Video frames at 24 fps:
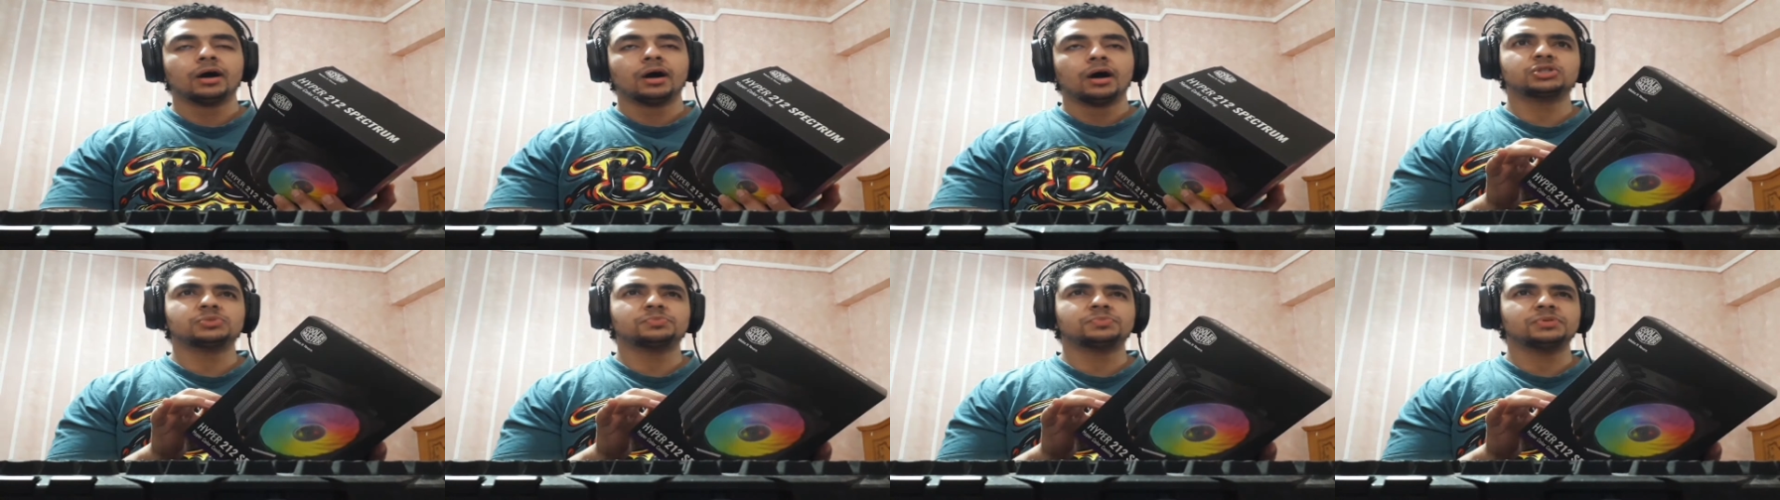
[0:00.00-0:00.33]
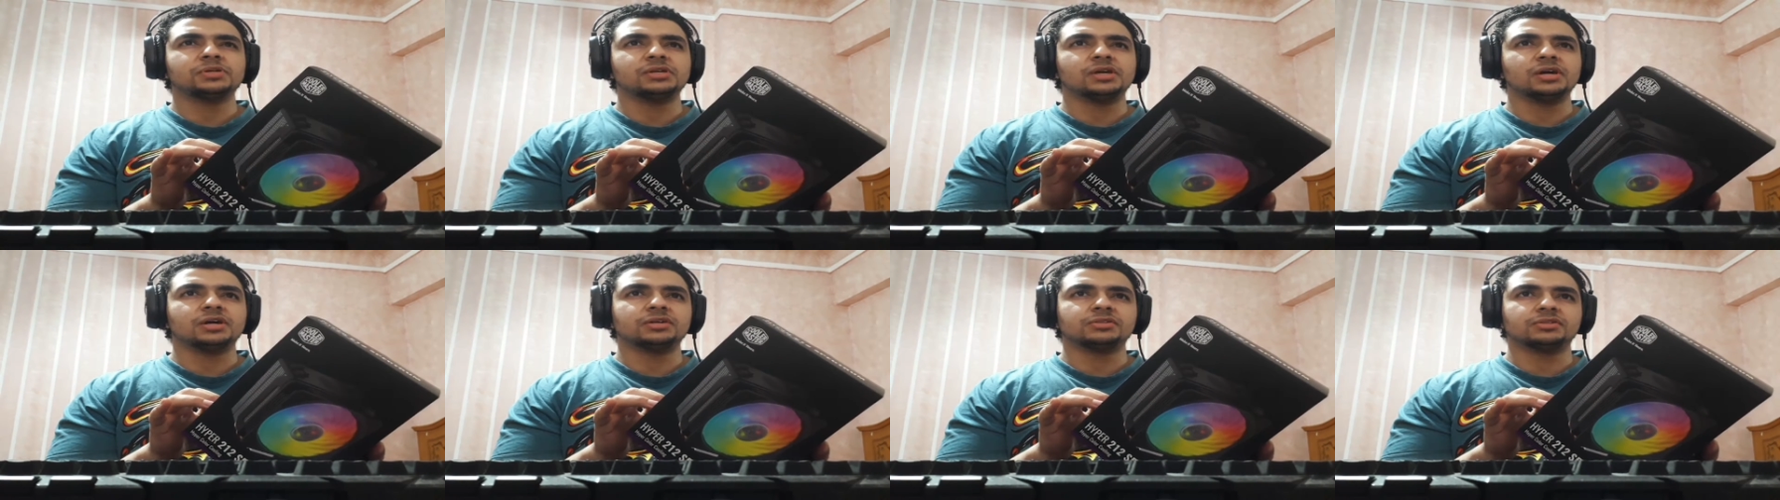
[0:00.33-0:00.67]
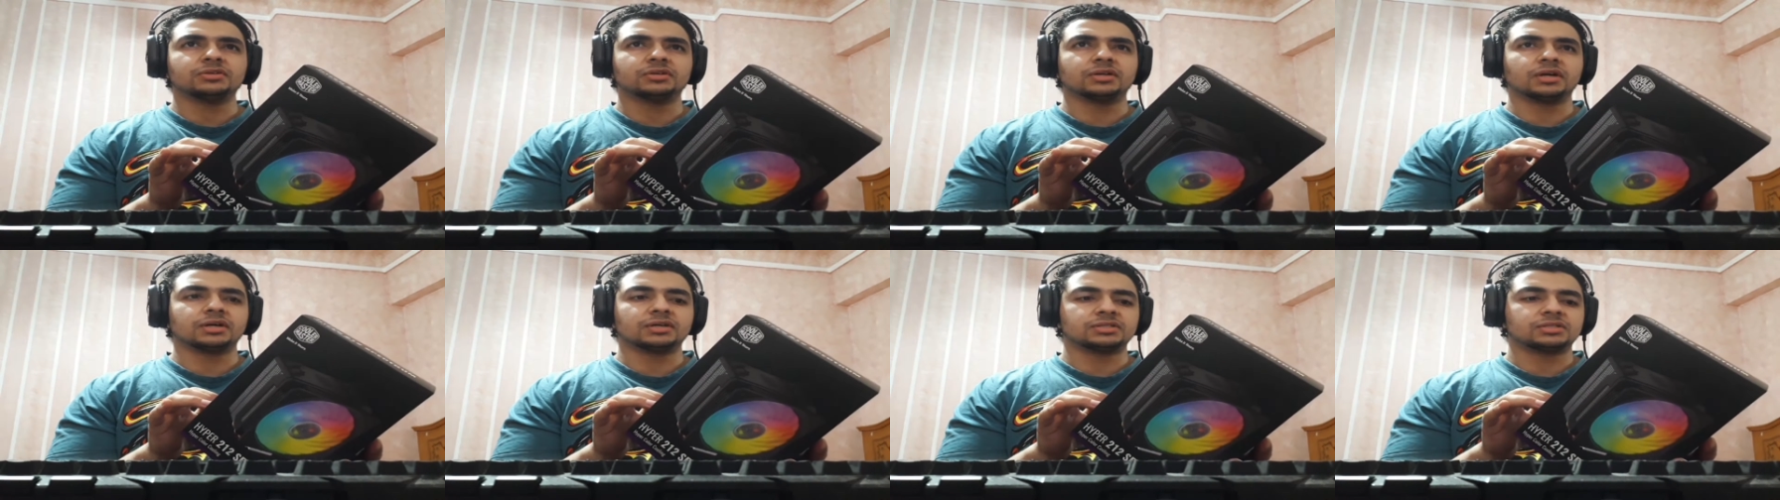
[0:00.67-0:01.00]
DB
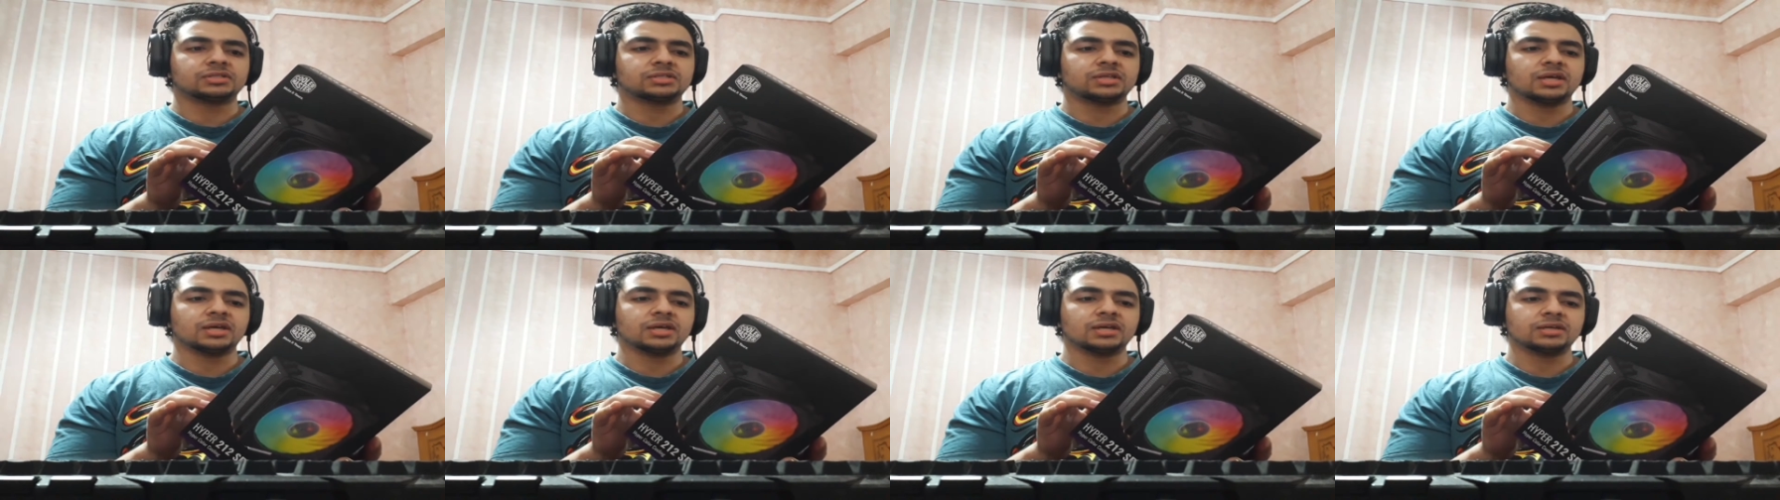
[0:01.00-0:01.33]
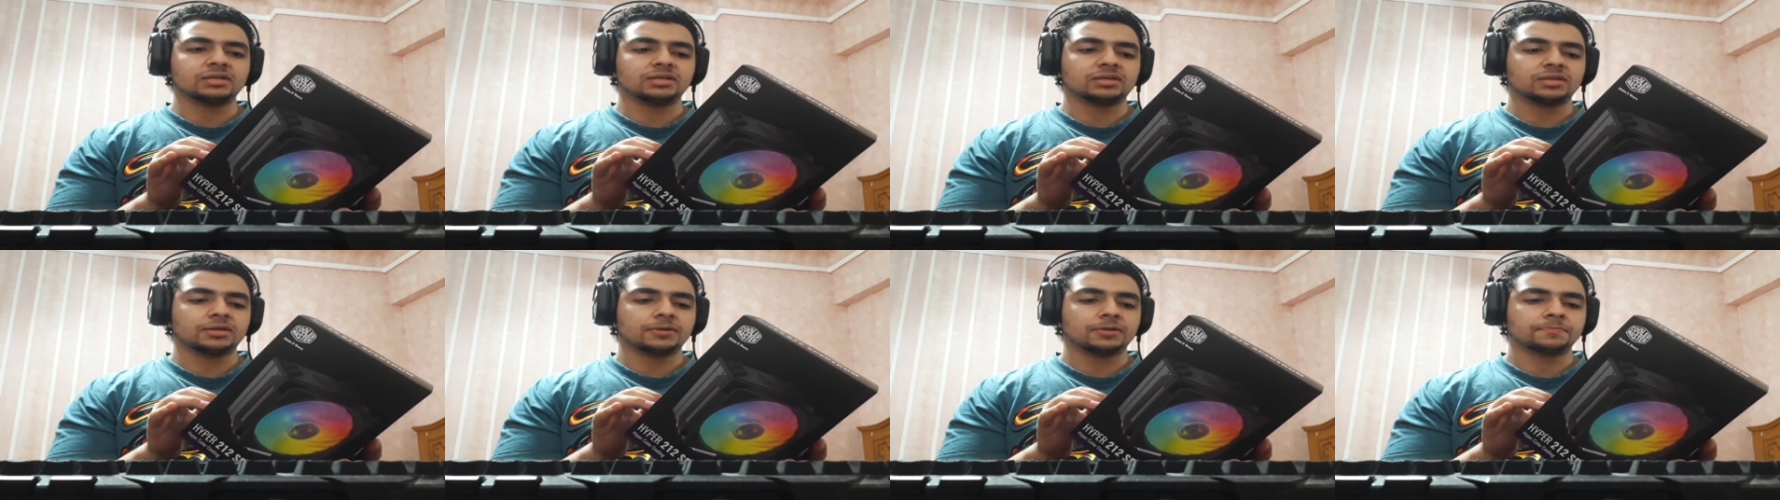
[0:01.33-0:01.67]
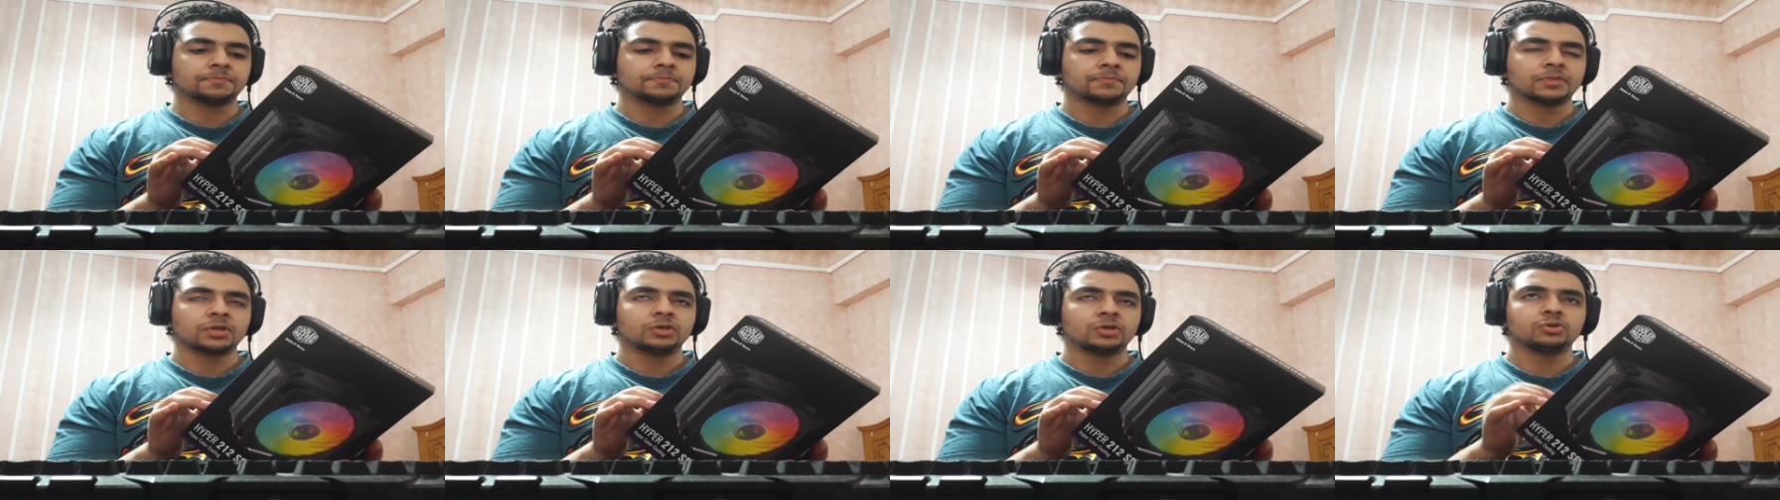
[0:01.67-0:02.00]
header I think
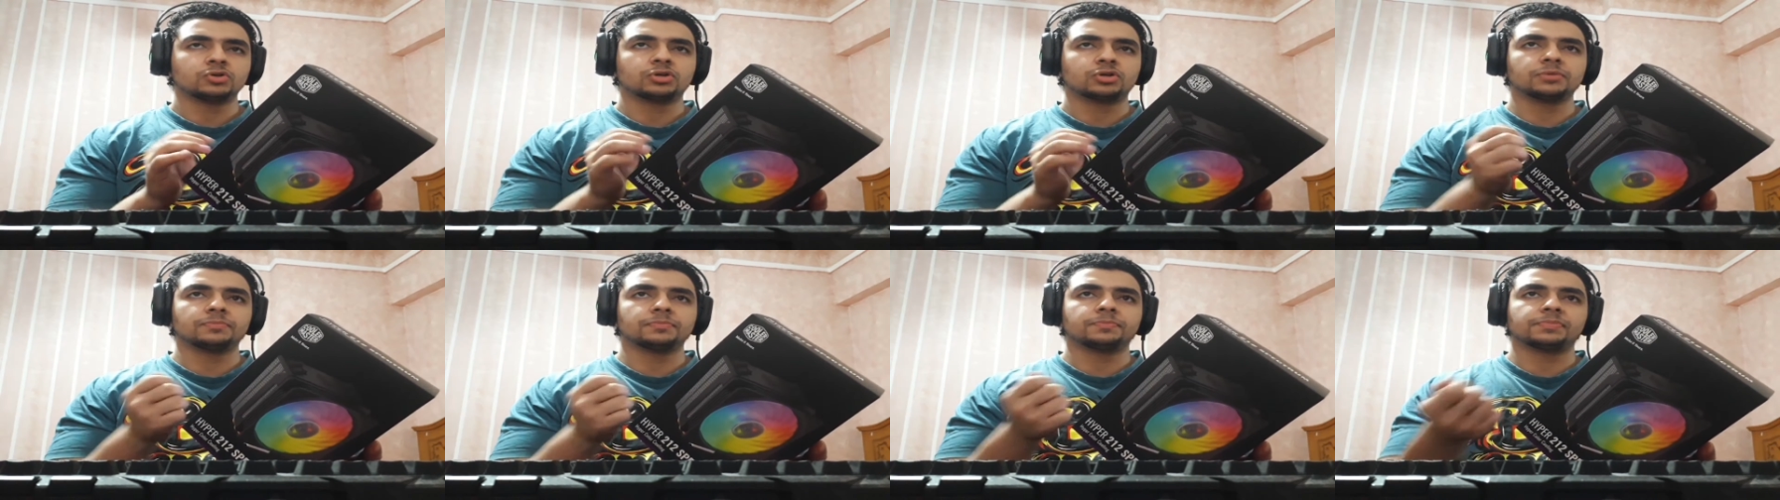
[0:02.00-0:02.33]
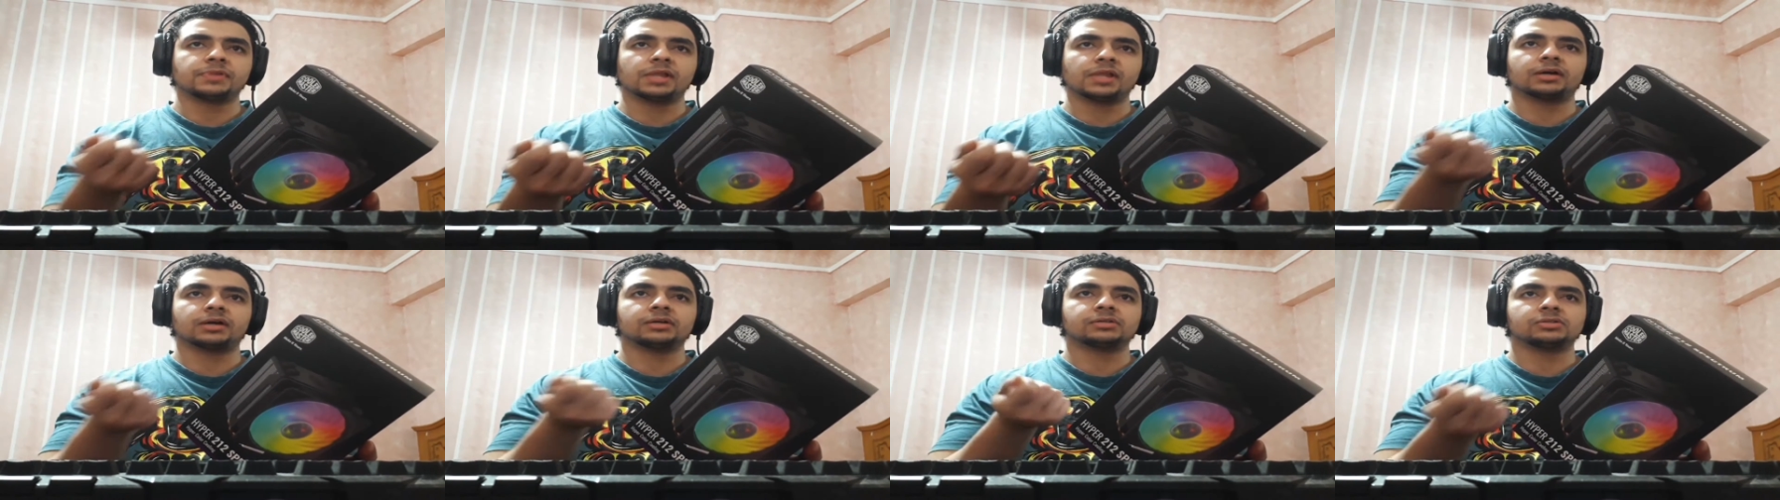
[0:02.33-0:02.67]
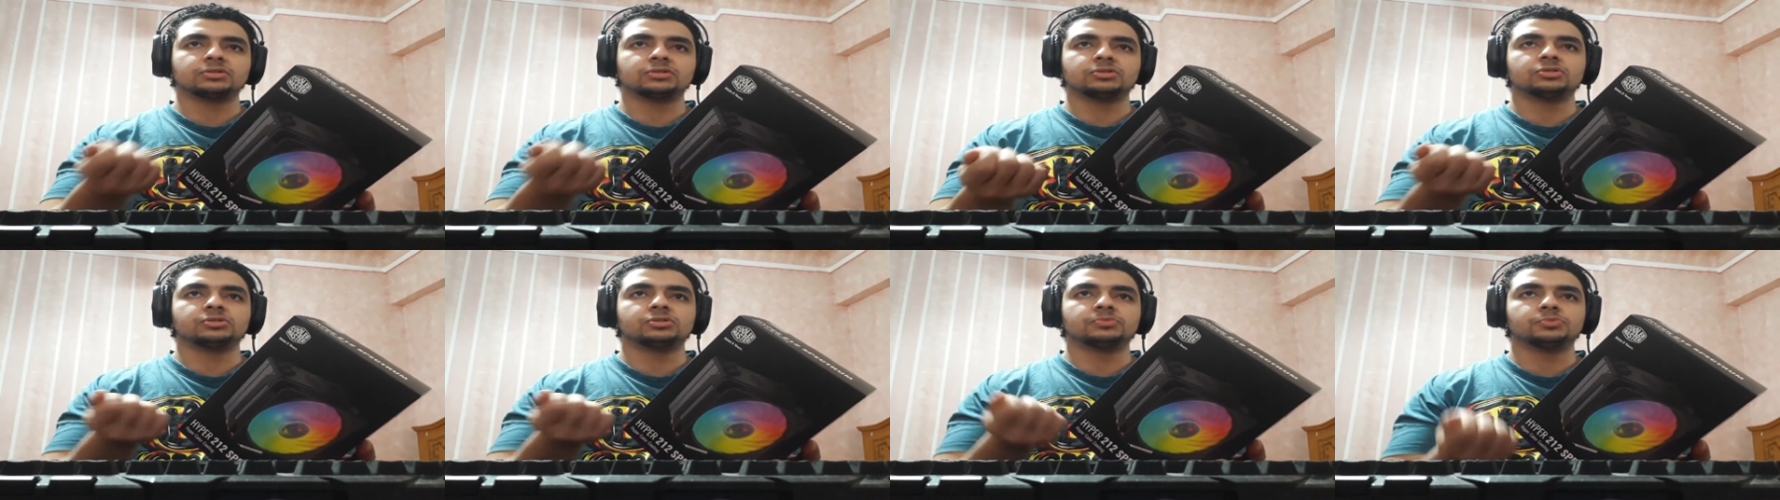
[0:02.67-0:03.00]
you can plug it
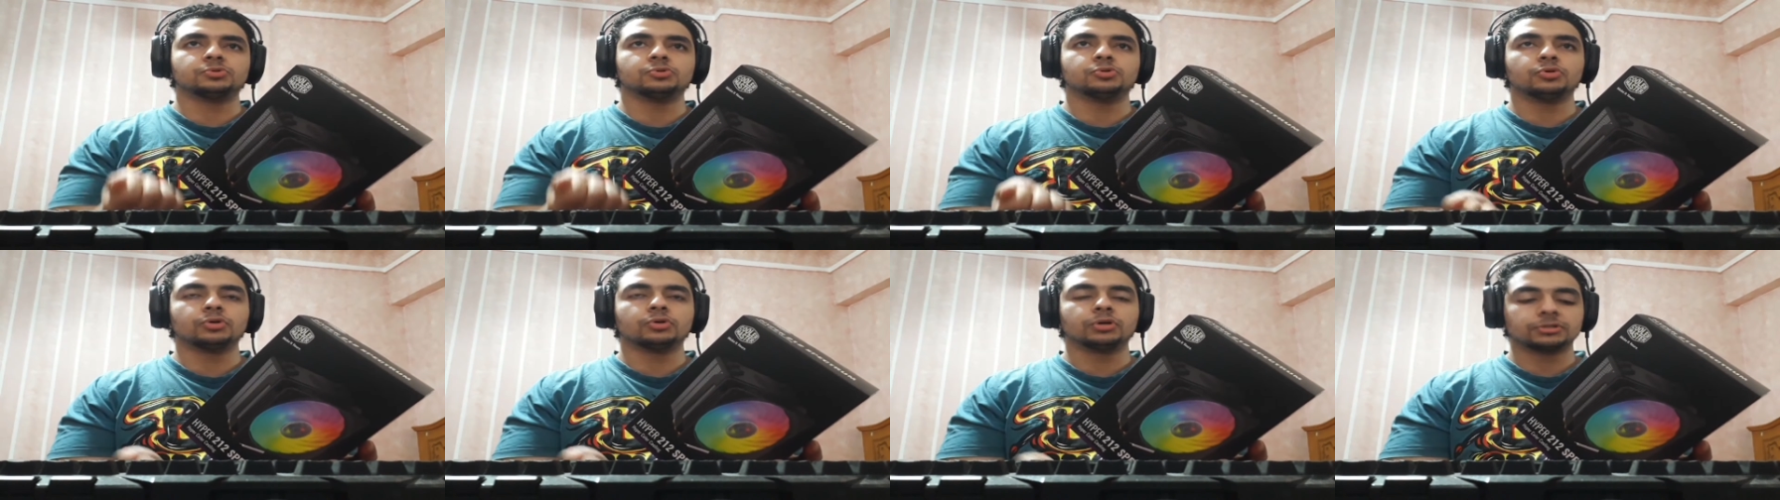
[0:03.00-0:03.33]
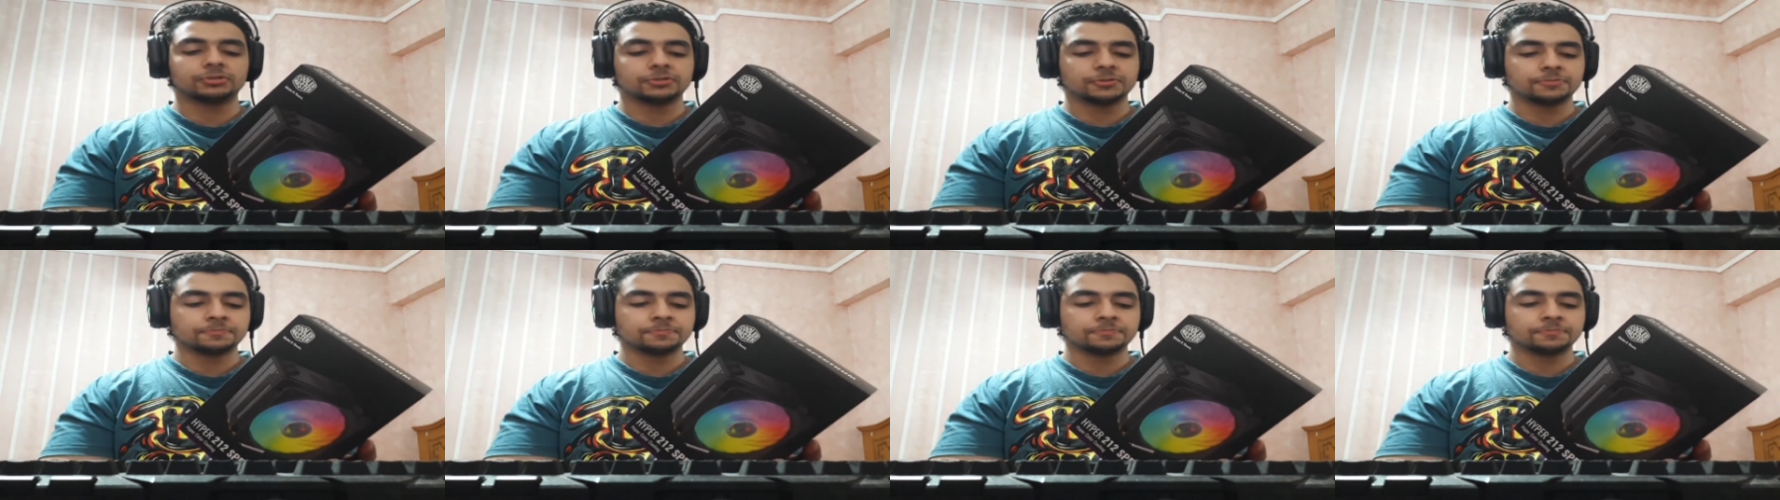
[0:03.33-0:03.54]
in your board